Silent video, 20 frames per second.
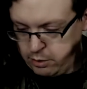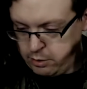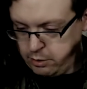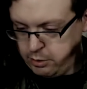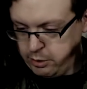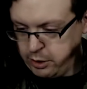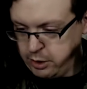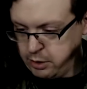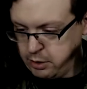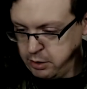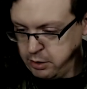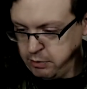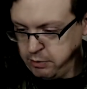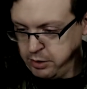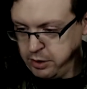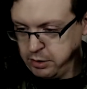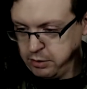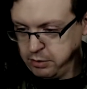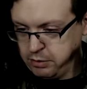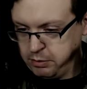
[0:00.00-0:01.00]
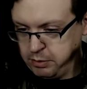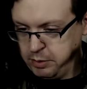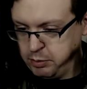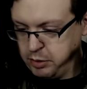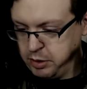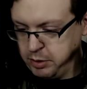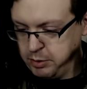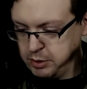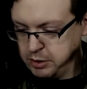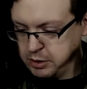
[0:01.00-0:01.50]
yeah, everything else we
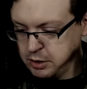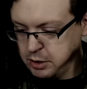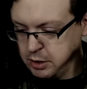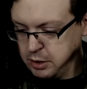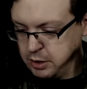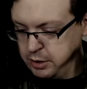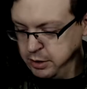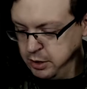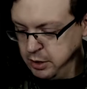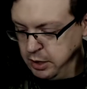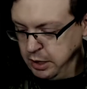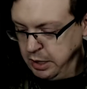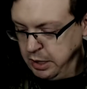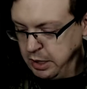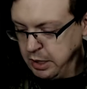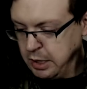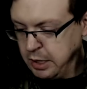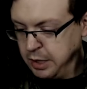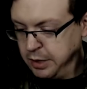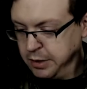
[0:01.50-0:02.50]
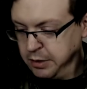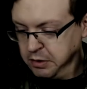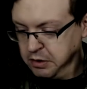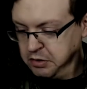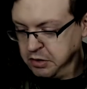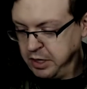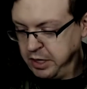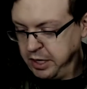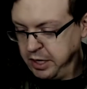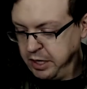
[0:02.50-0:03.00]
pretty much called.
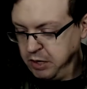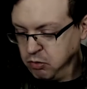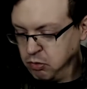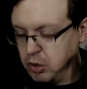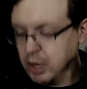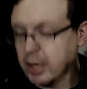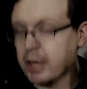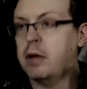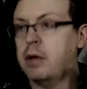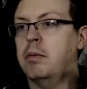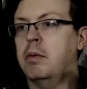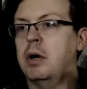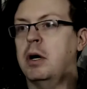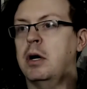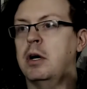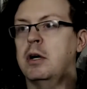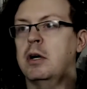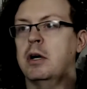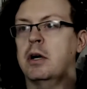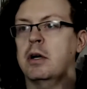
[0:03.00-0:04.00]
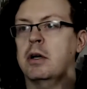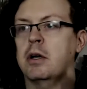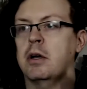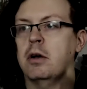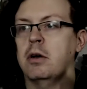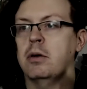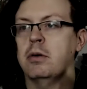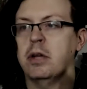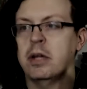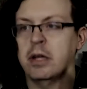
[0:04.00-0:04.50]
There's a rec
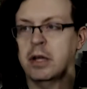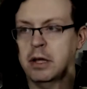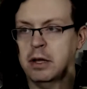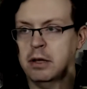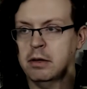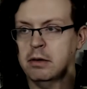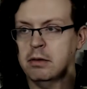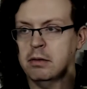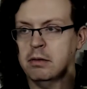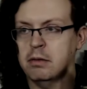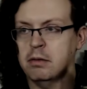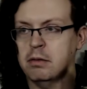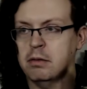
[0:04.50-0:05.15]
code again